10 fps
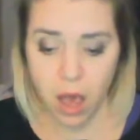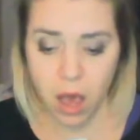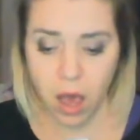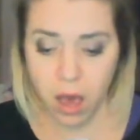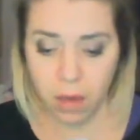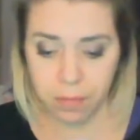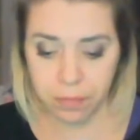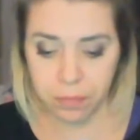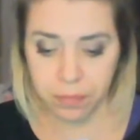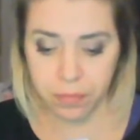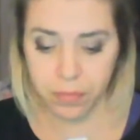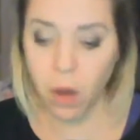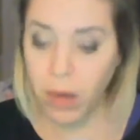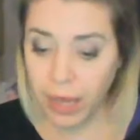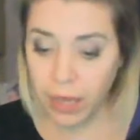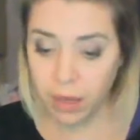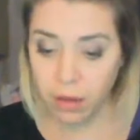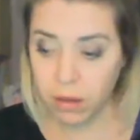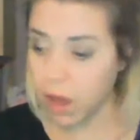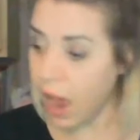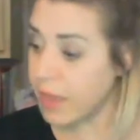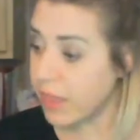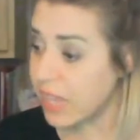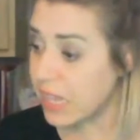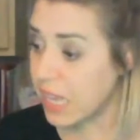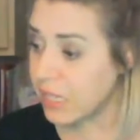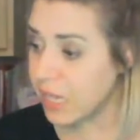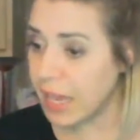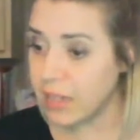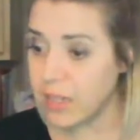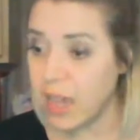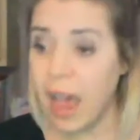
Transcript: Okay, I think that's it.